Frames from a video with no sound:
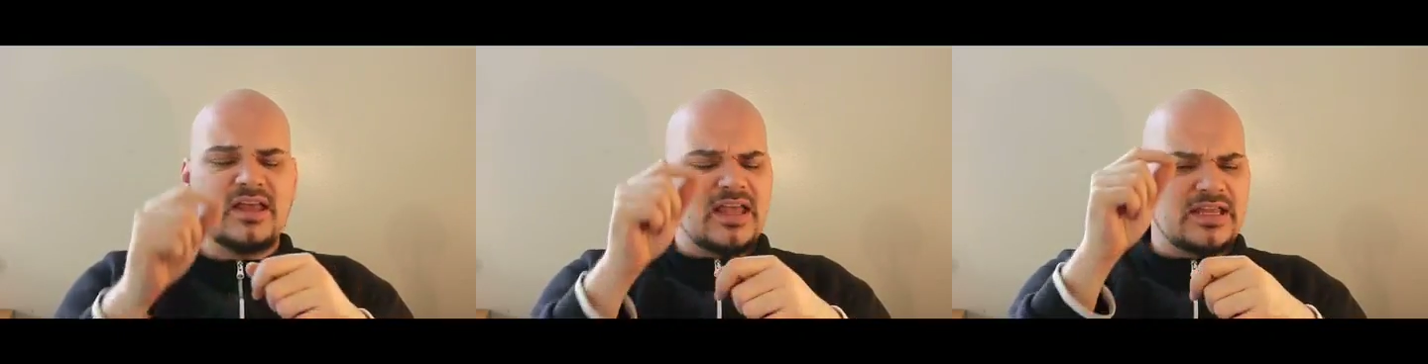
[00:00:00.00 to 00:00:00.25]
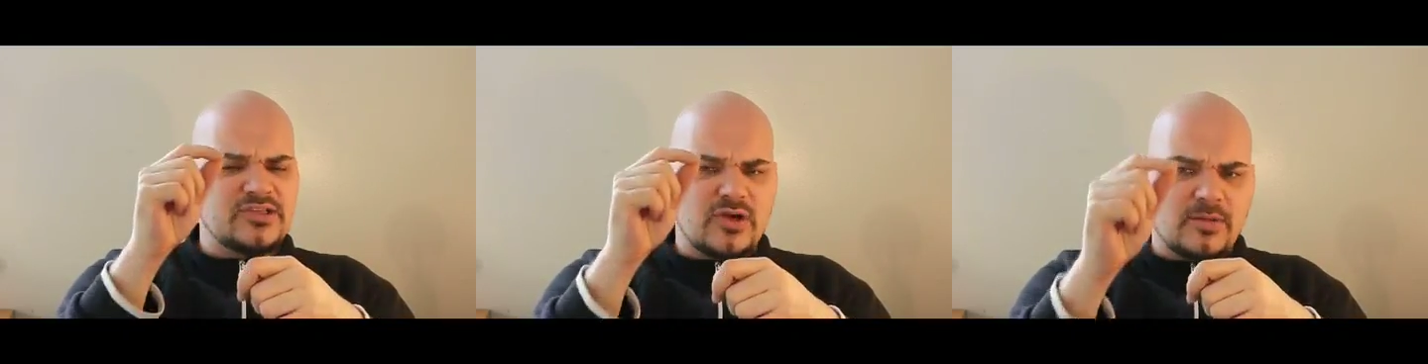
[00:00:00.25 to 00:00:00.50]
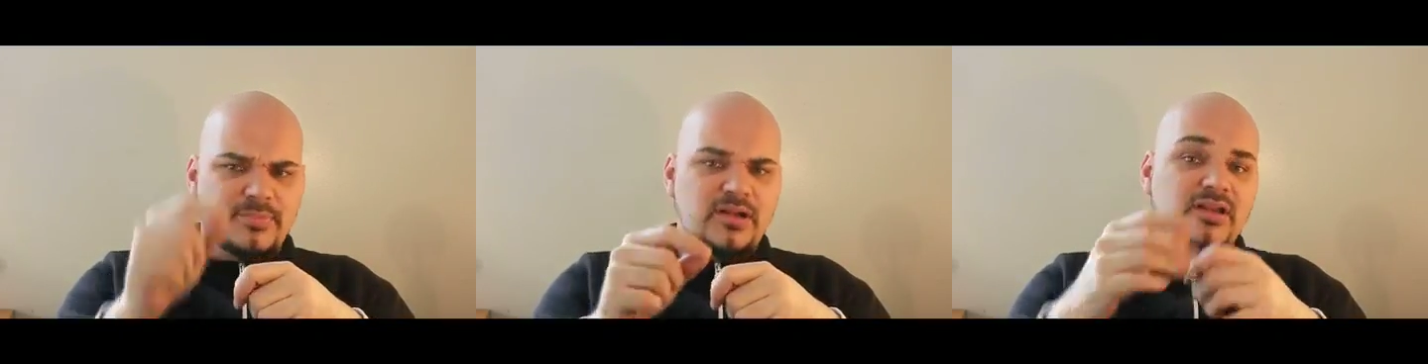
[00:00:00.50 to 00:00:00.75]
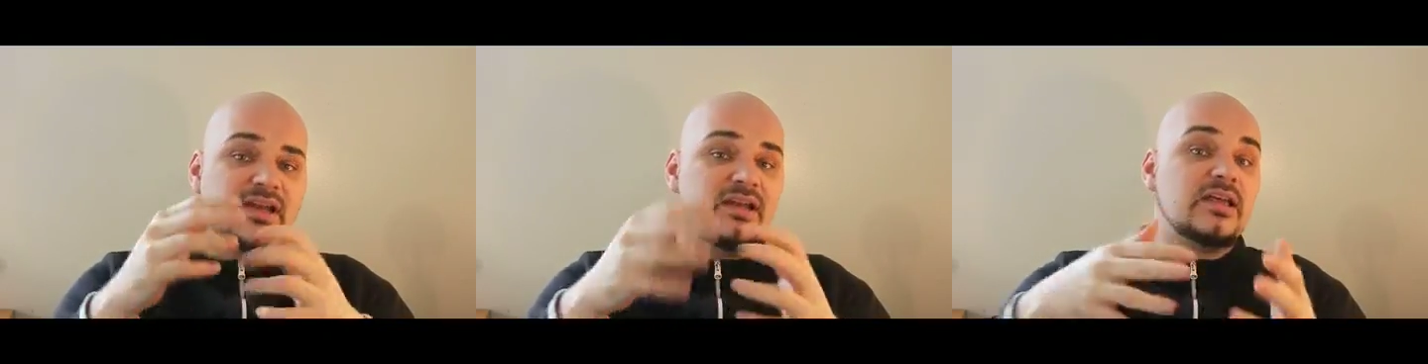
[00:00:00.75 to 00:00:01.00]
is their
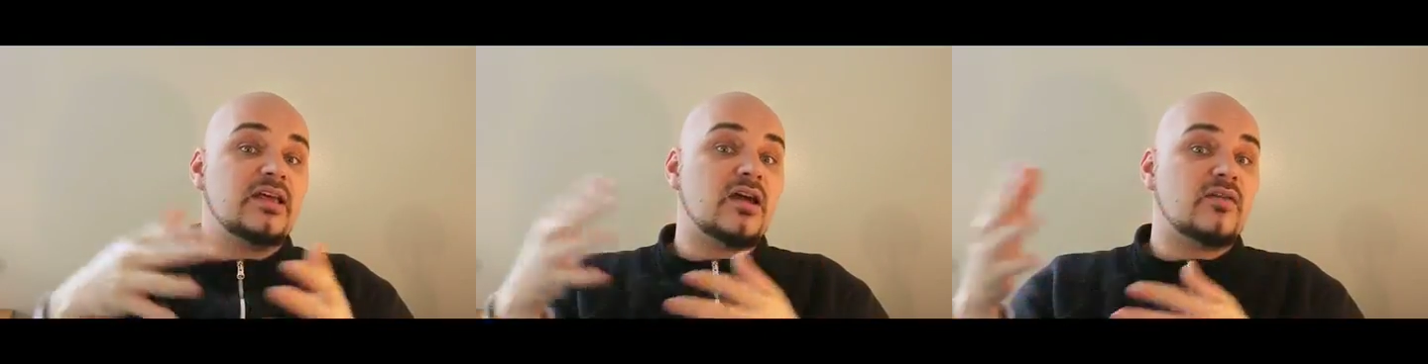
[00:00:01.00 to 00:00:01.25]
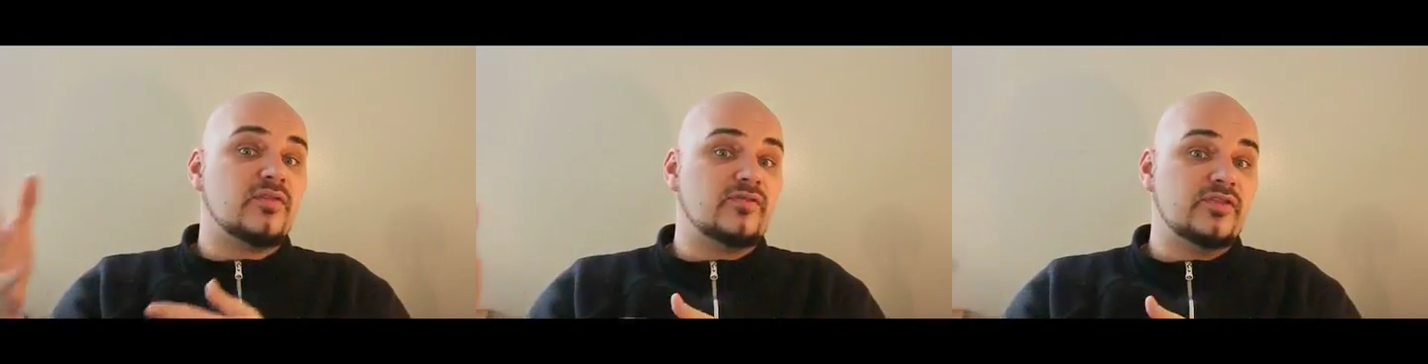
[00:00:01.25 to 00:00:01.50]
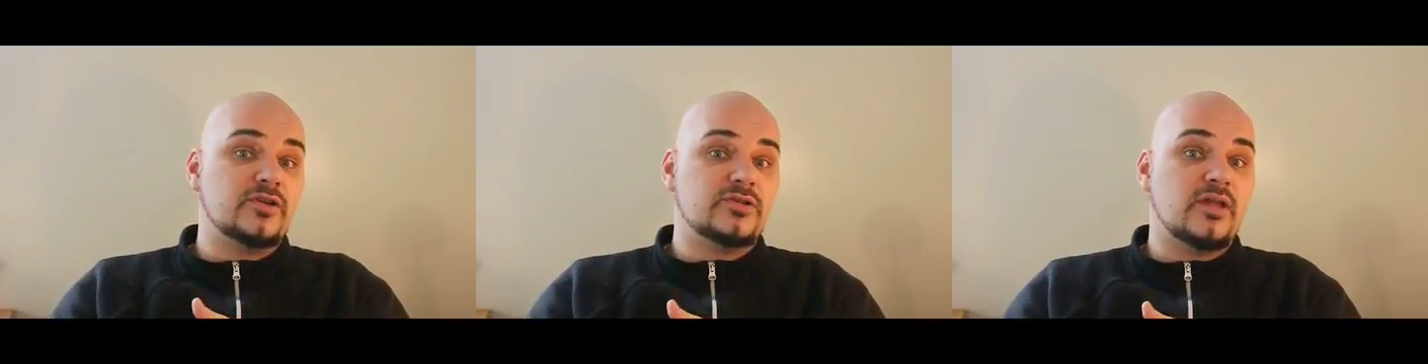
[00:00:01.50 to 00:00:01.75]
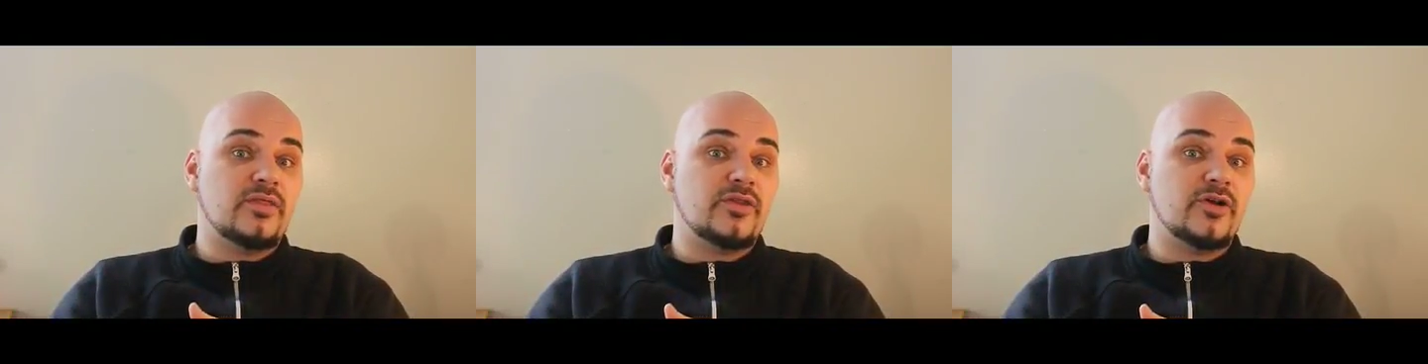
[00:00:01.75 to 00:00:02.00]
ability to get off the field
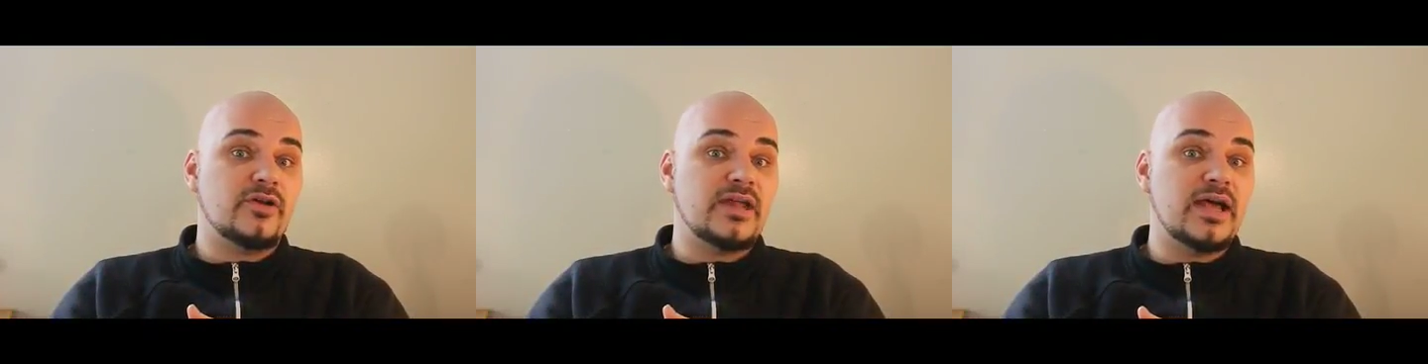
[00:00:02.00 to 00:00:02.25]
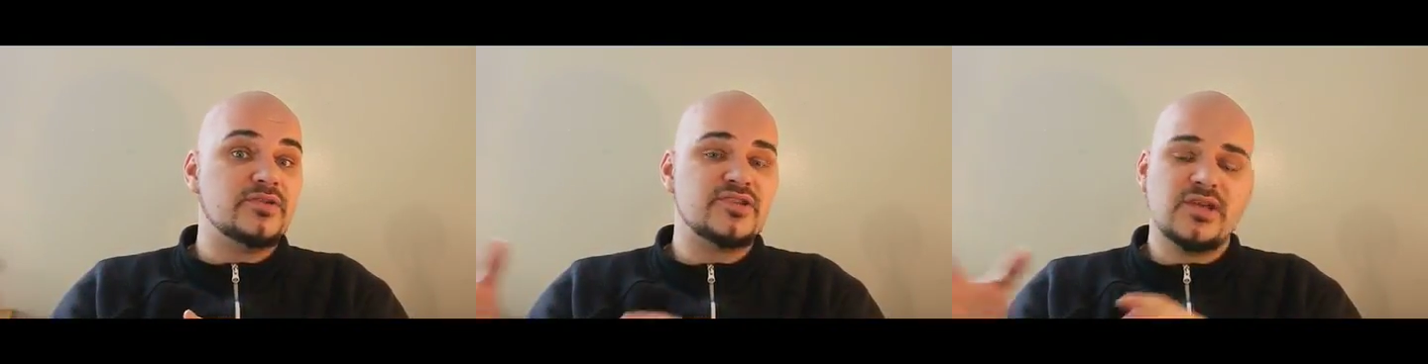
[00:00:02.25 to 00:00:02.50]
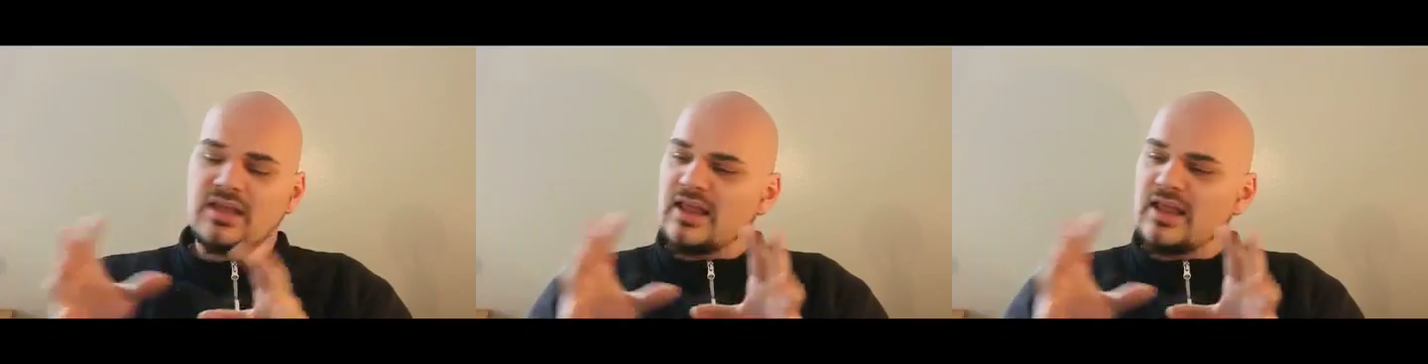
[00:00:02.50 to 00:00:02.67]
on third downs.